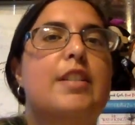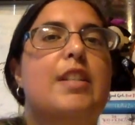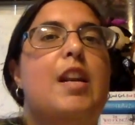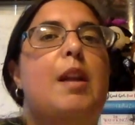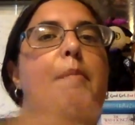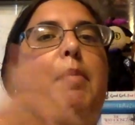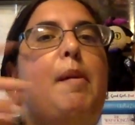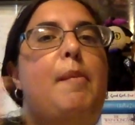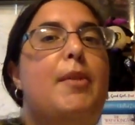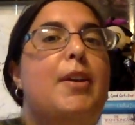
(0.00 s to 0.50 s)
then
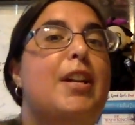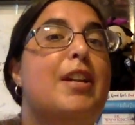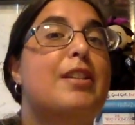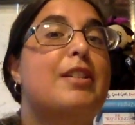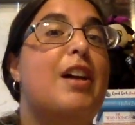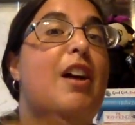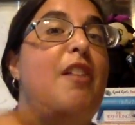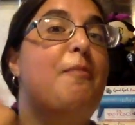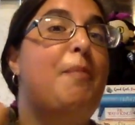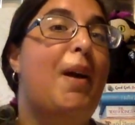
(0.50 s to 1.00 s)
I'm probably going to
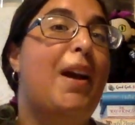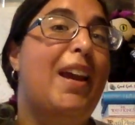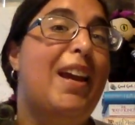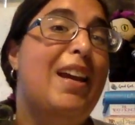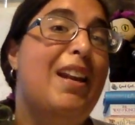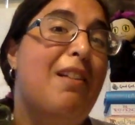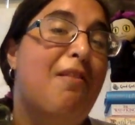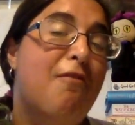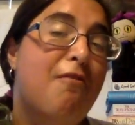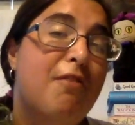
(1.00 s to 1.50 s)
dive back
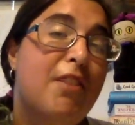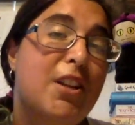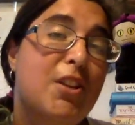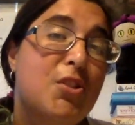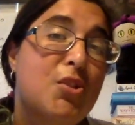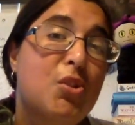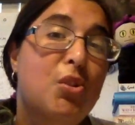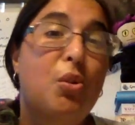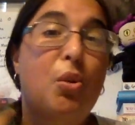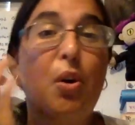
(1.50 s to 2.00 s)
in and
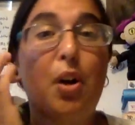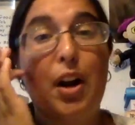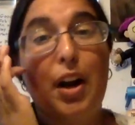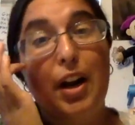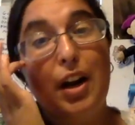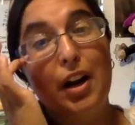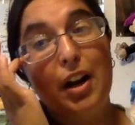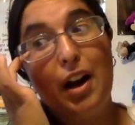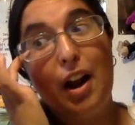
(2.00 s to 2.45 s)
finish Lore.